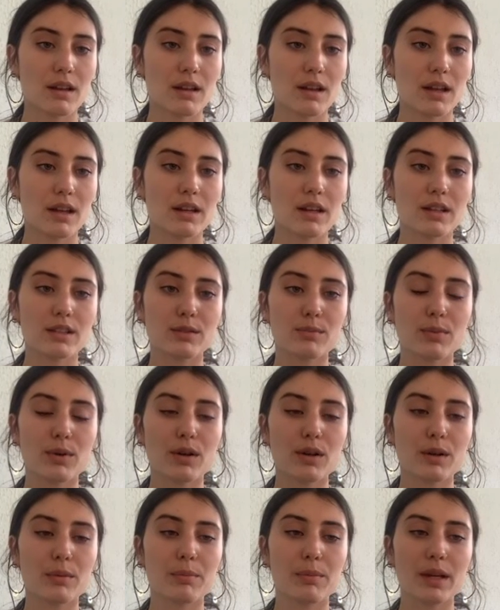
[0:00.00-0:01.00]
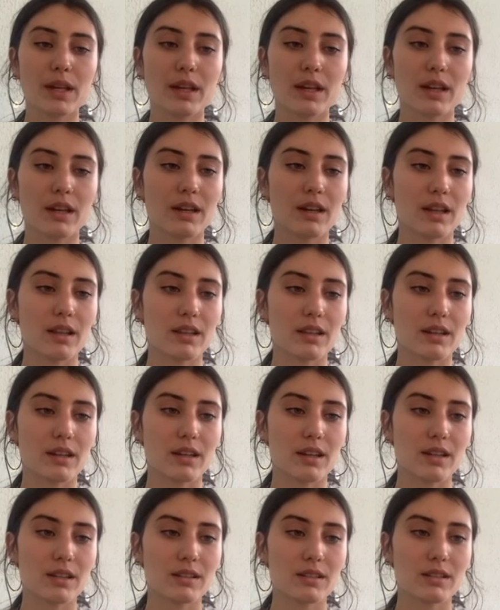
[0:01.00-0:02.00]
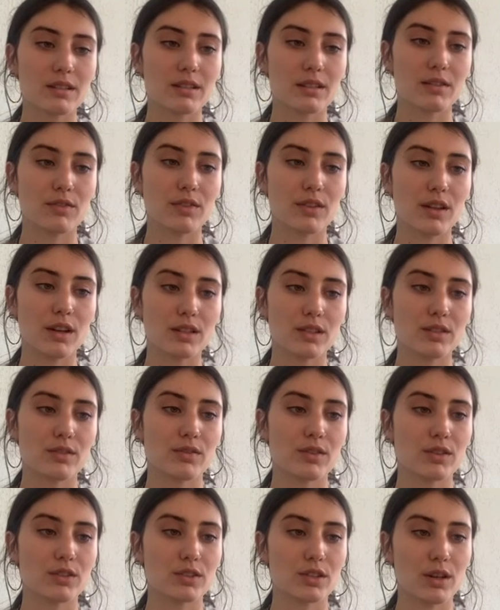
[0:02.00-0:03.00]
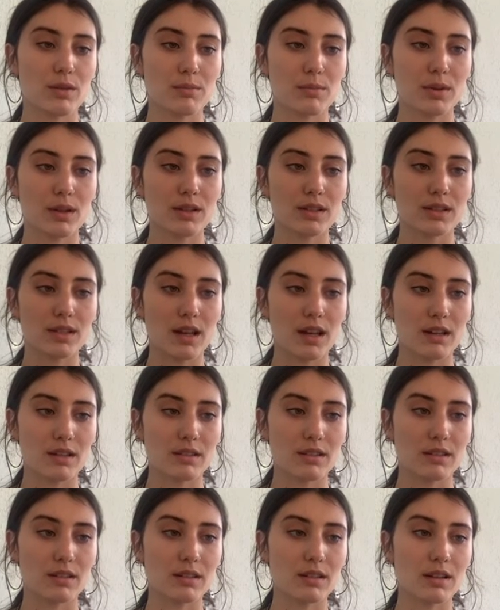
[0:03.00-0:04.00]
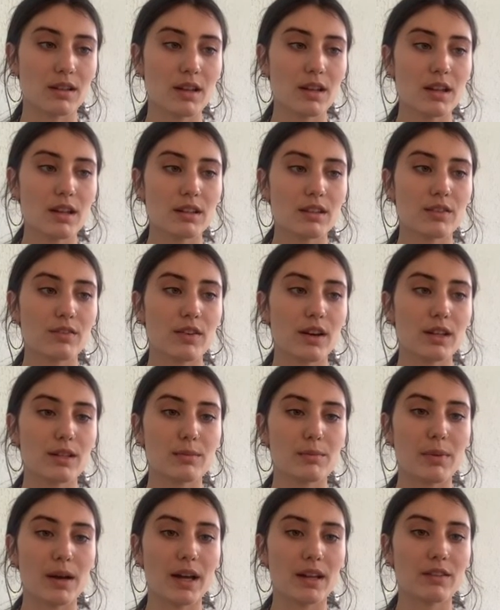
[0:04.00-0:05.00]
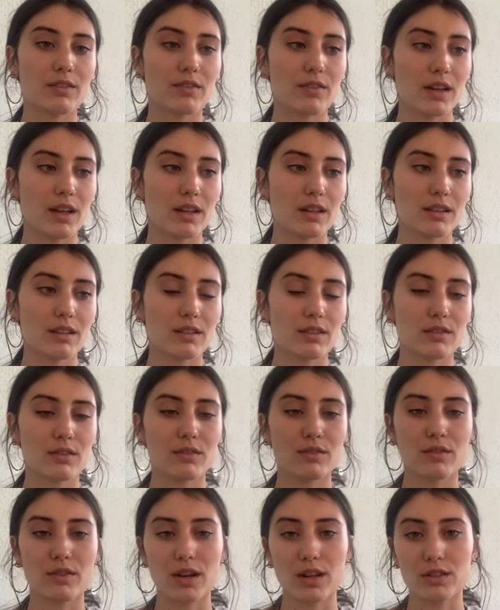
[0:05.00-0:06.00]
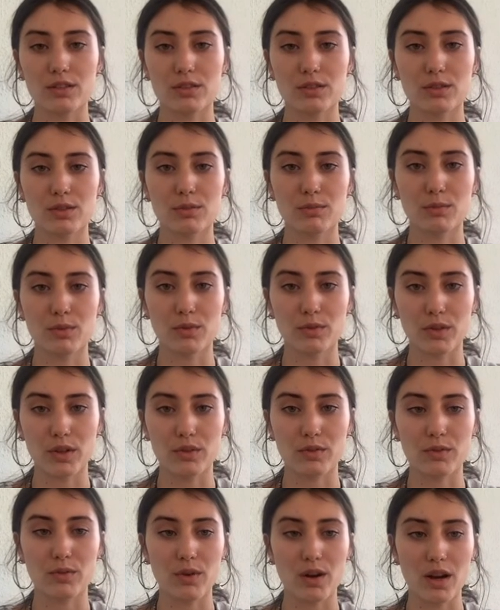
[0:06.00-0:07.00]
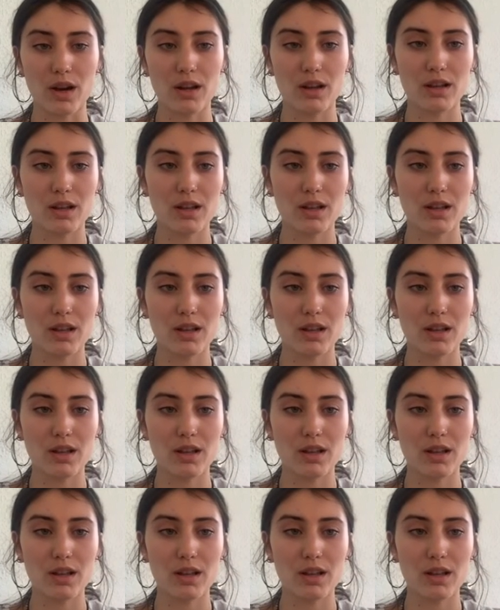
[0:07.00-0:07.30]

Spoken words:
In his book Being and Nothingness, the philosopher Jean-Paul Sartre defined bad faith, French, mauvaise foi,